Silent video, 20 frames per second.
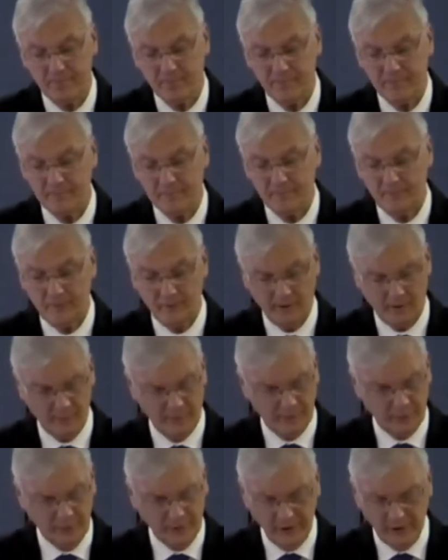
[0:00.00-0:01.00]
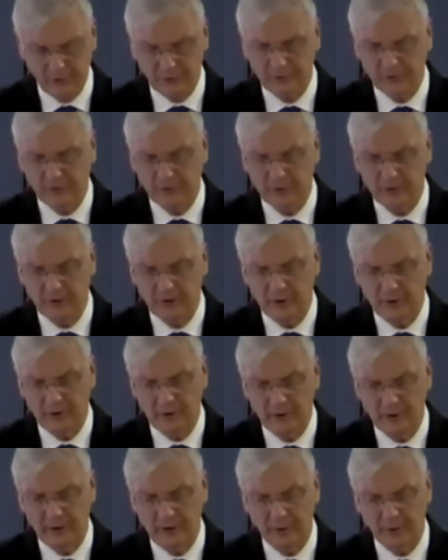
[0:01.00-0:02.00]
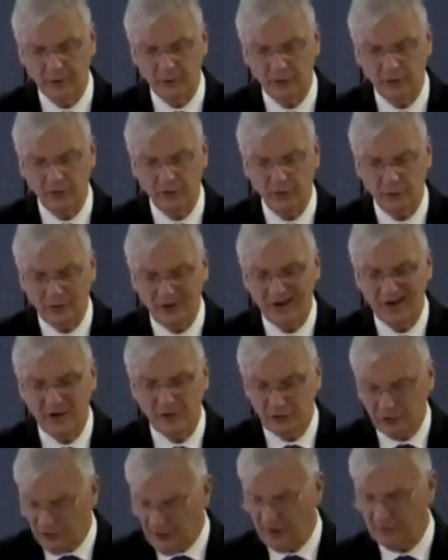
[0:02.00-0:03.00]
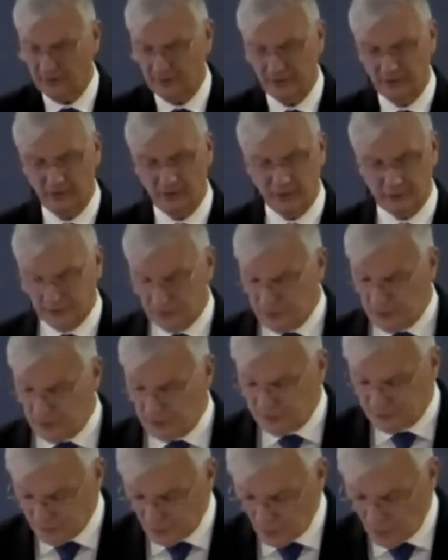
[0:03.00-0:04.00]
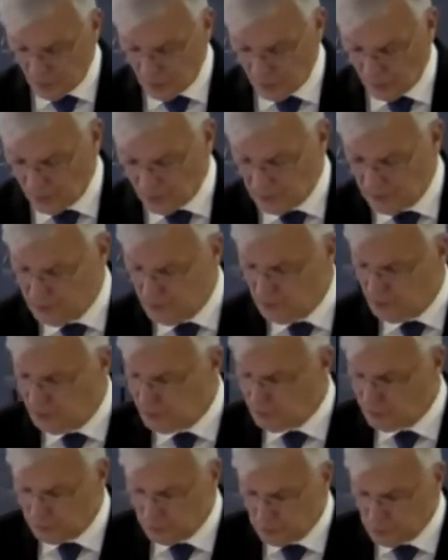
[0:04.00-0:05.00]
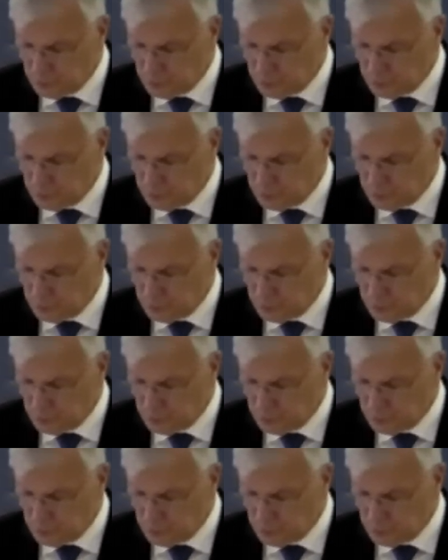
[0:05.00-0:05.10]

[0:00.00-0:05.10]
I'll be reading Hebrews 3, 7 through 4, 2.